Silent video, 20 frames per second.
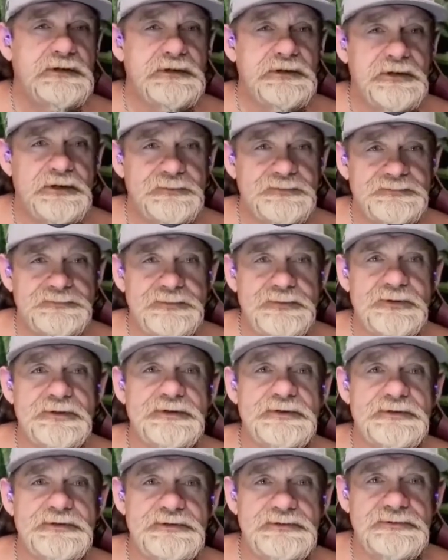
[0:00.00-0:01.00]
It was pretty
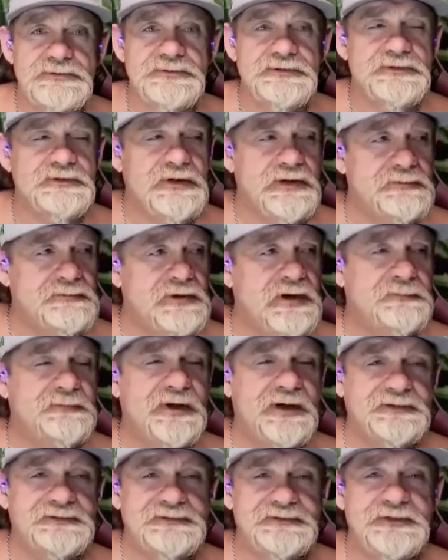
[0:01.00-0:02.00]
cool, I
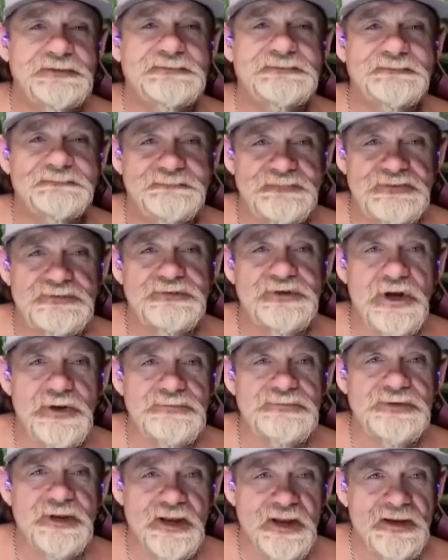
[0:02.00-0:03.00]
imagine there was a few
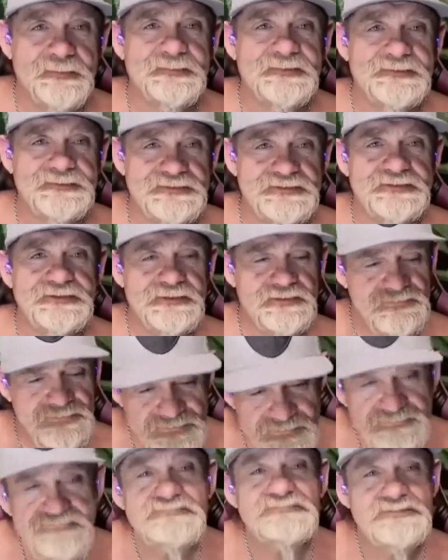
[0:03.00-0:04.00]
toast happens,
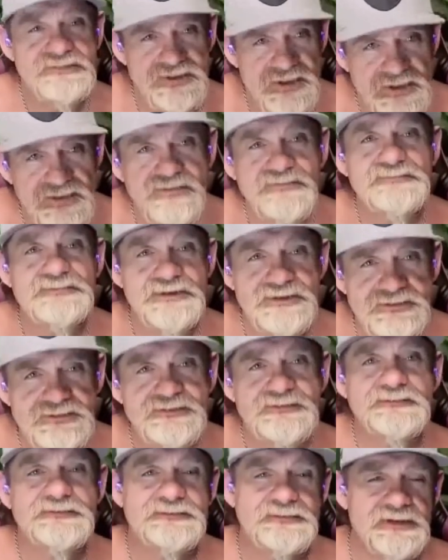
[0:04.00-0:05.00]
when that old
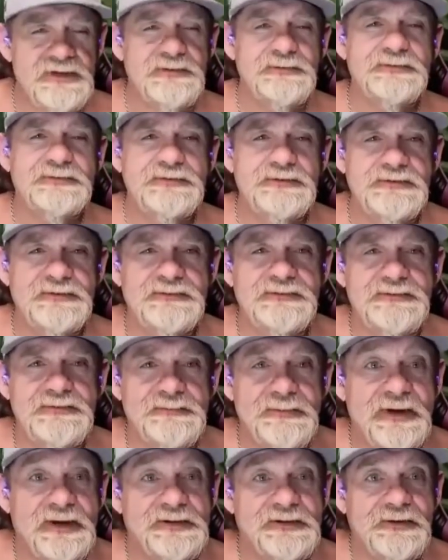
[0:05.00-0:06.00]
music was going, and the
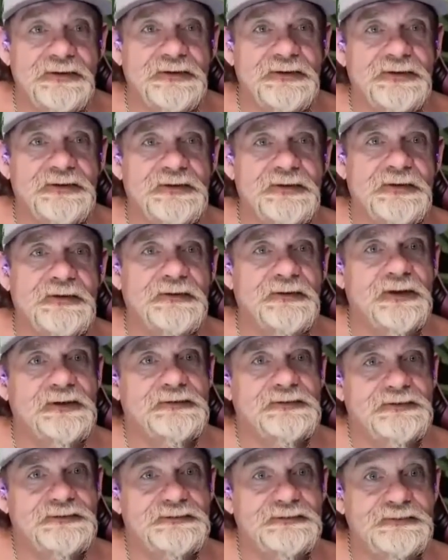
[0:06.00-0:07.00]
mandolin and all that
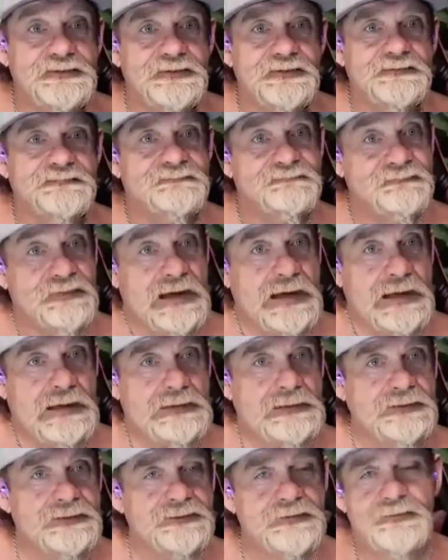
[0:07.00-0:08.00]
good stuff,
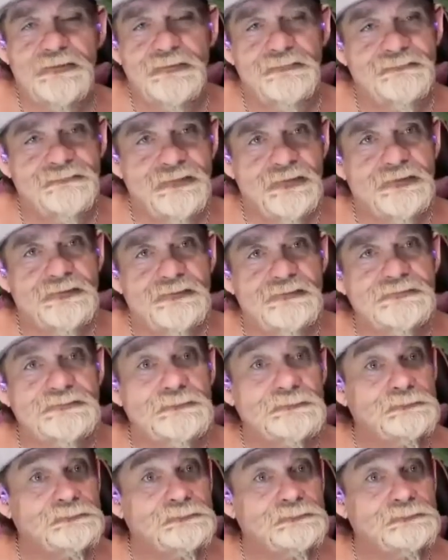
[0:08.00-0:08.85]
violin or fiddle.